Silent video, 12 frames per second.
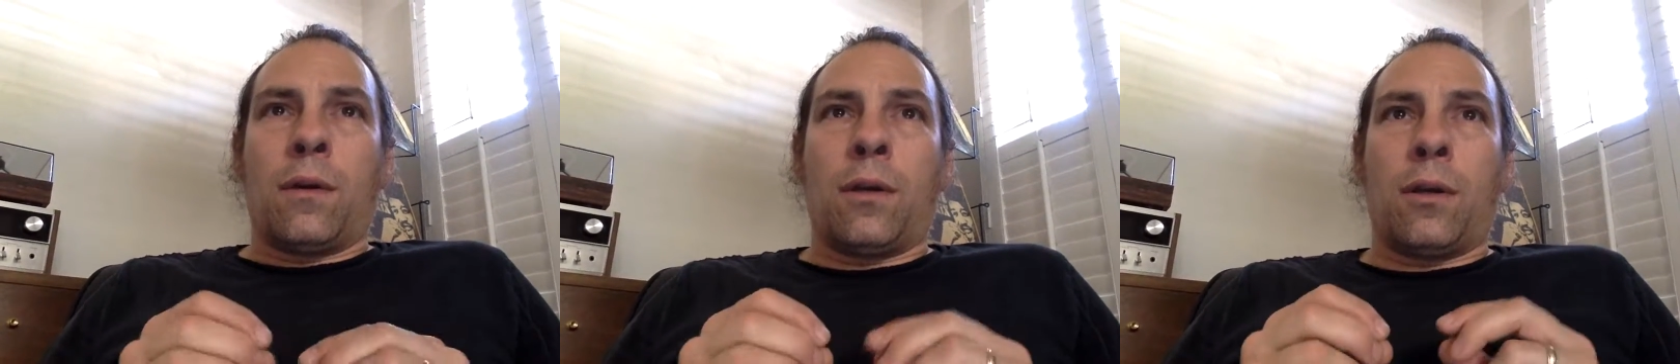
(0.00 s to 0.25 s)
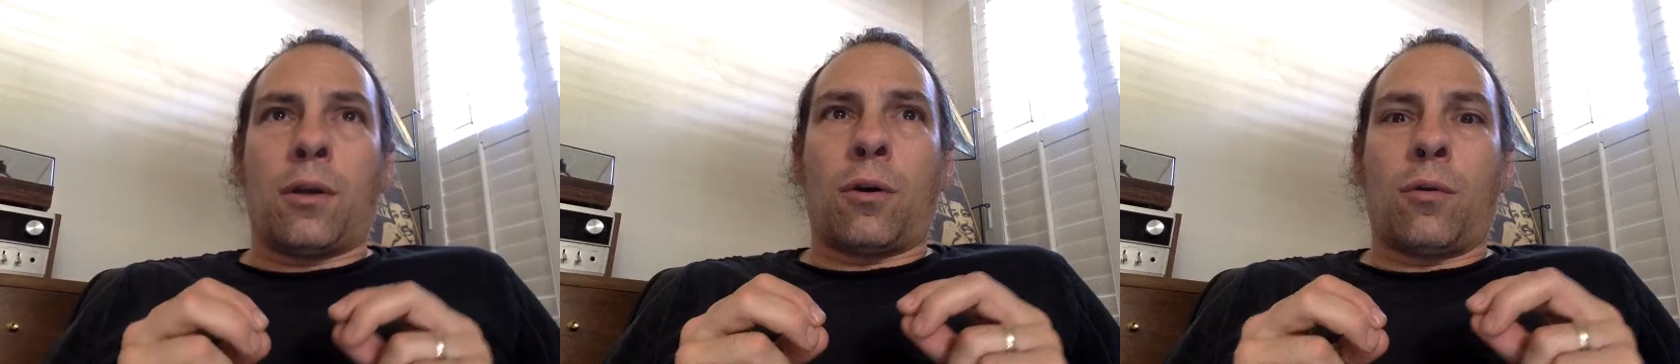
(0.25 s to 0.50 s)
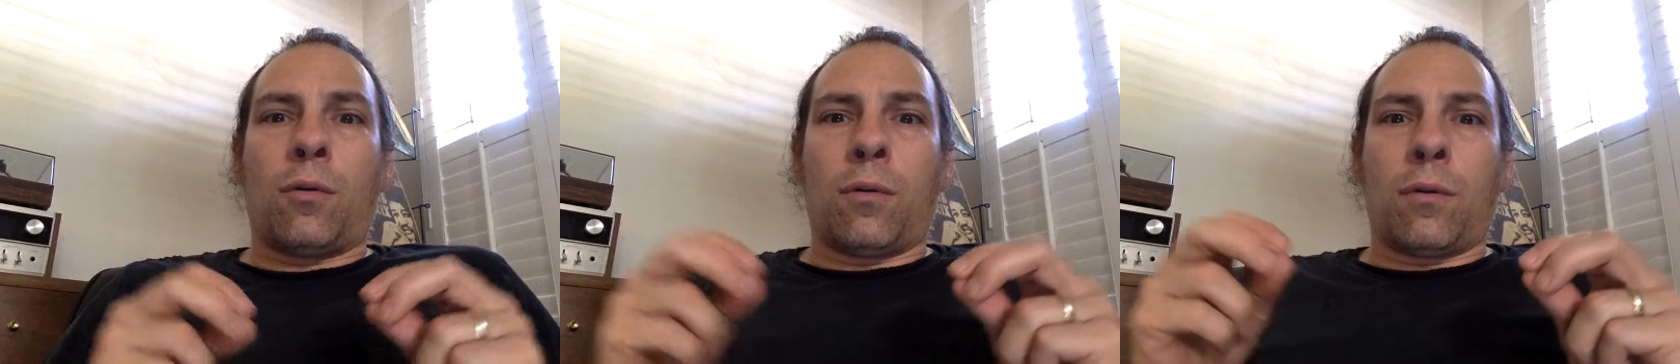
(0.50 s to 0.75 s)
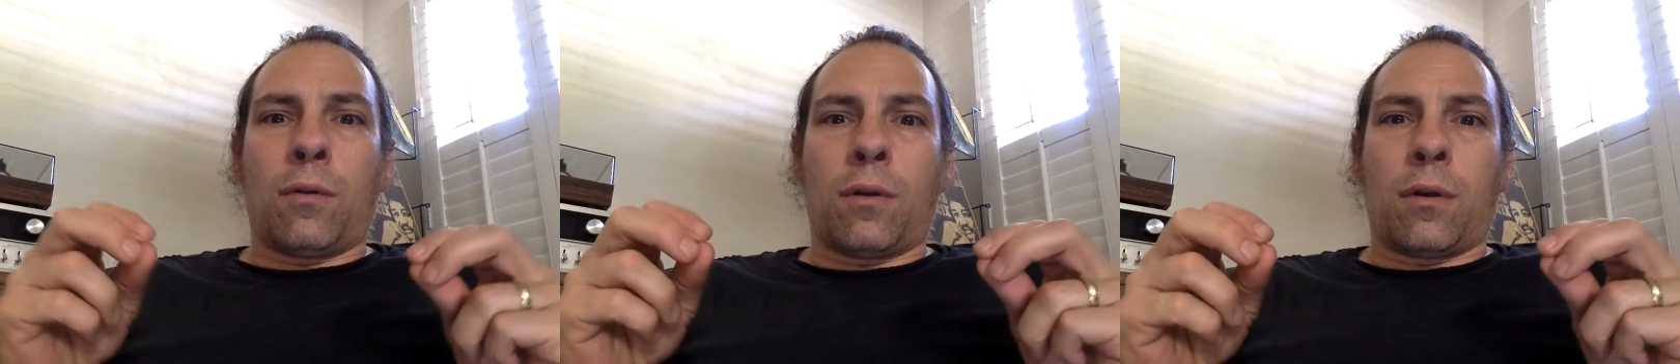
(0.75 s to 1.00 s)
You
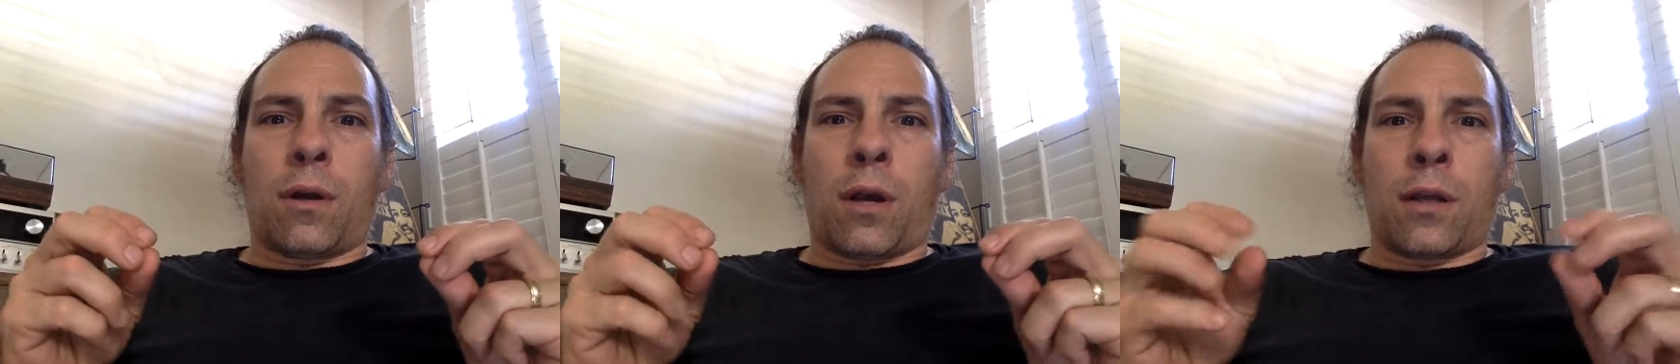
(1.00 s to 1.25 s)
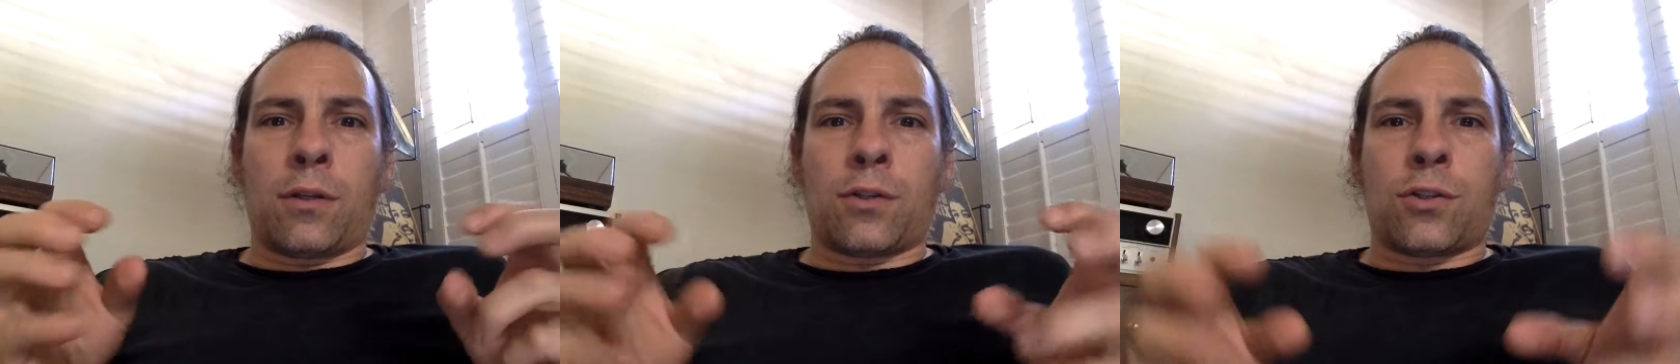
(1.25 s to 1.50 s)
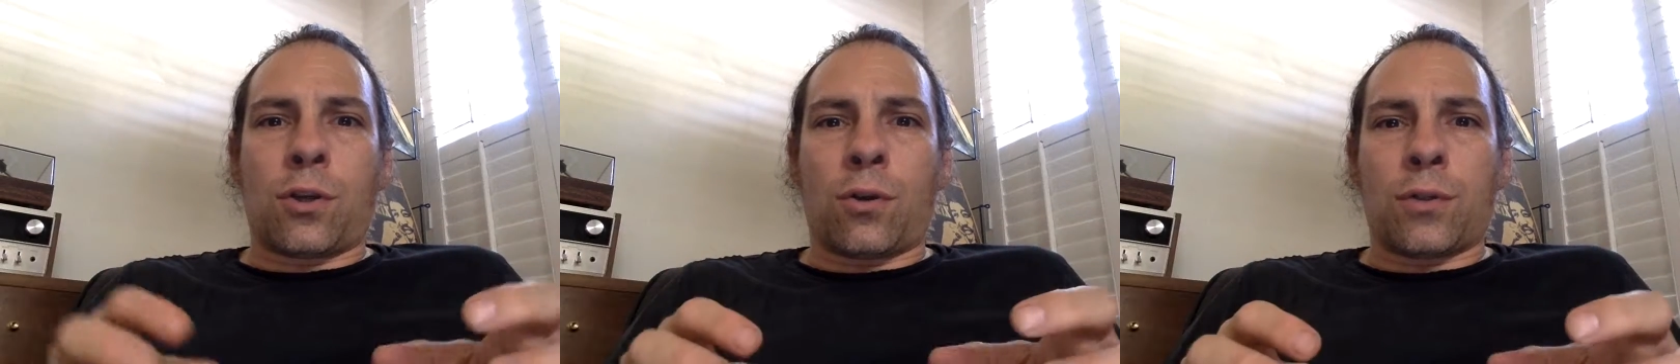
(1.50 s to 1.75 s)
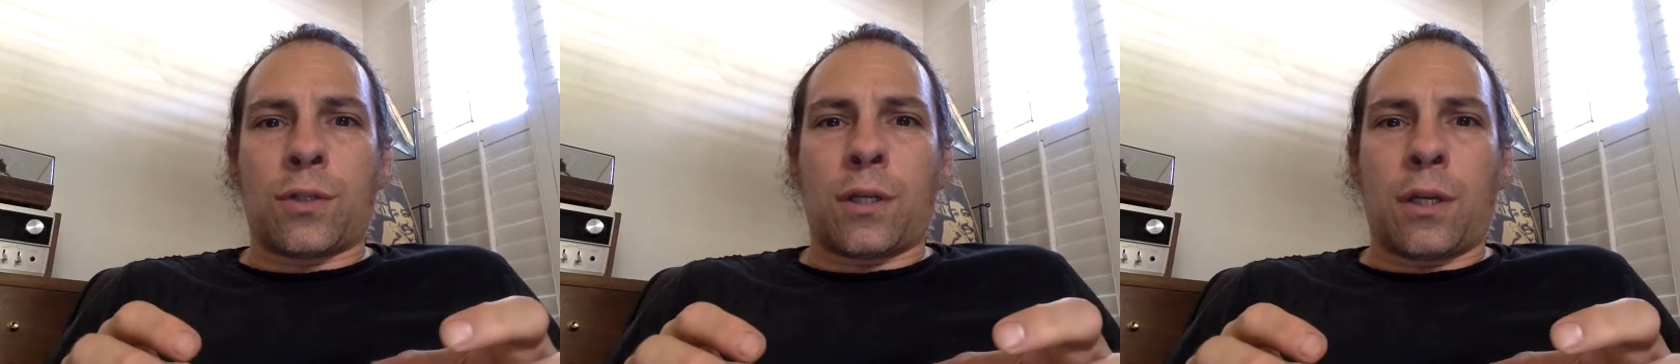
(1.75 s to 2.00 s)
know, I just
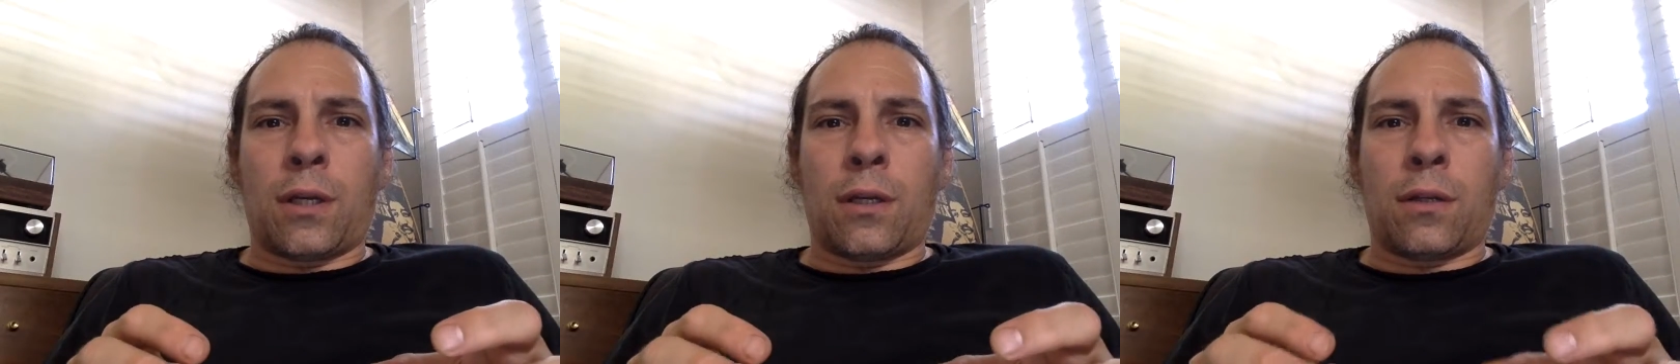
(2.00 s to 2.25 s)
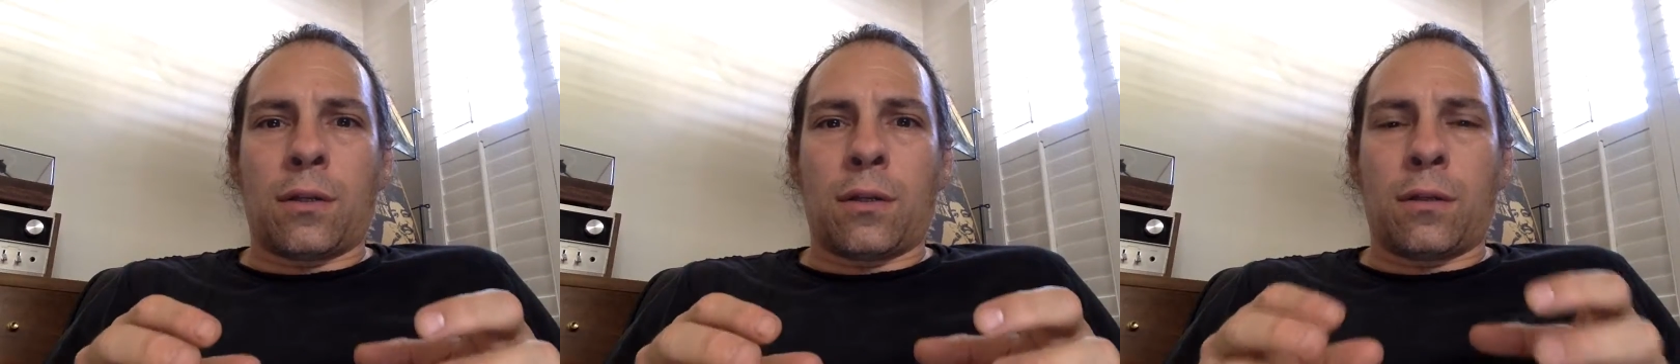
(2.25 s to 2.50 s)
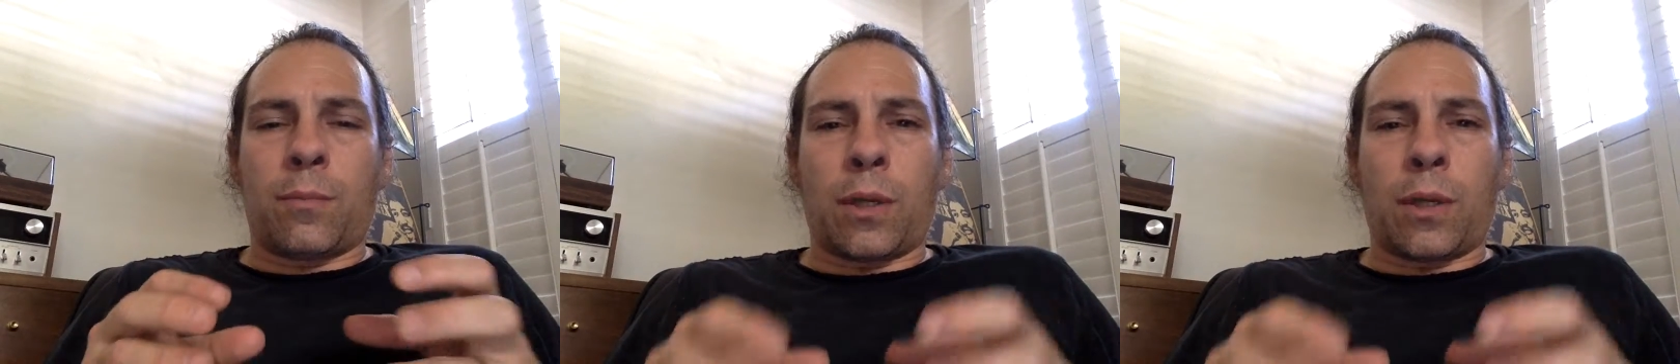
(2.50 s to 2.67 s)
chose the